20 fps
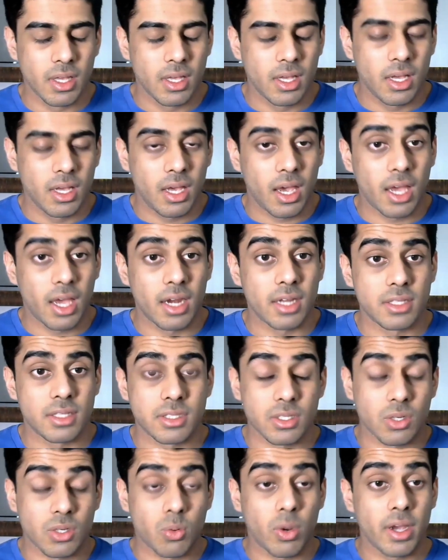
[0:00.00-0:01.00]
And it's
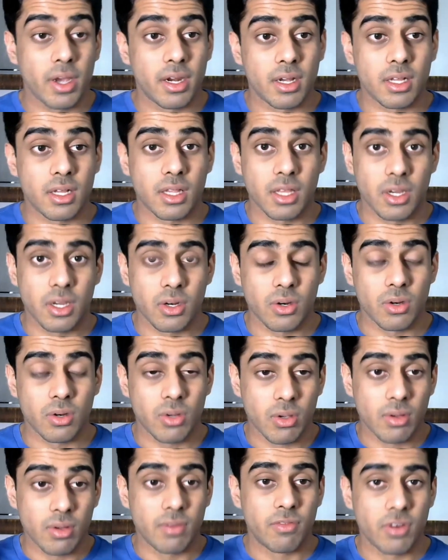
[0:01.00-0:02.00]
quite a clear
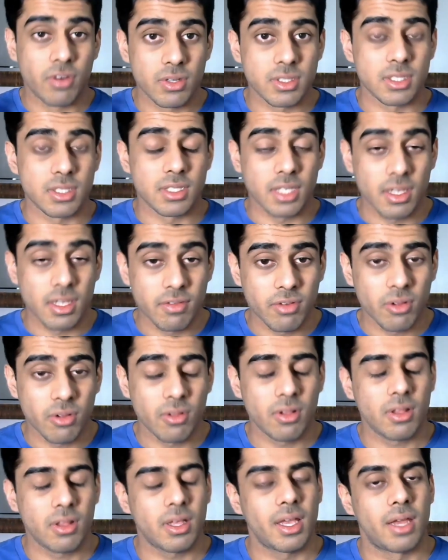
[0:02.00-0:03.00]
good versus
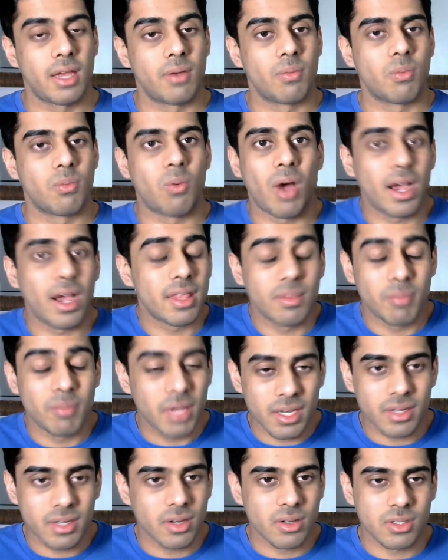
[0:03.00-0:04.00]
evil, and why the
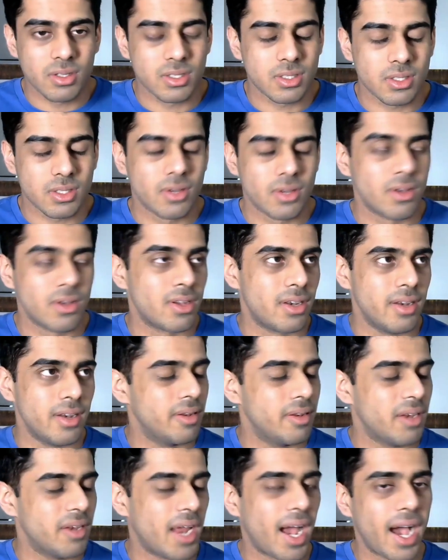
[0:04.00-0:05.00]
main characters are good,
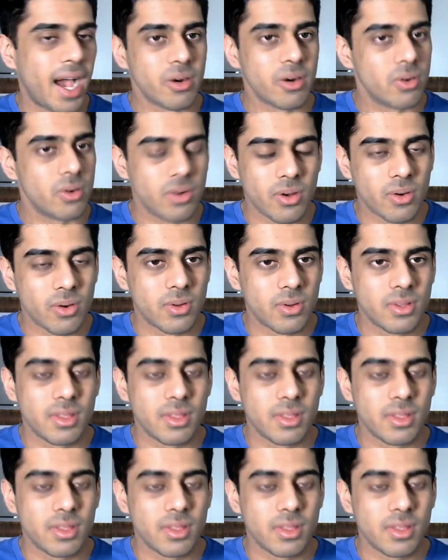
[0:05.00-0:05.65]
I don't know.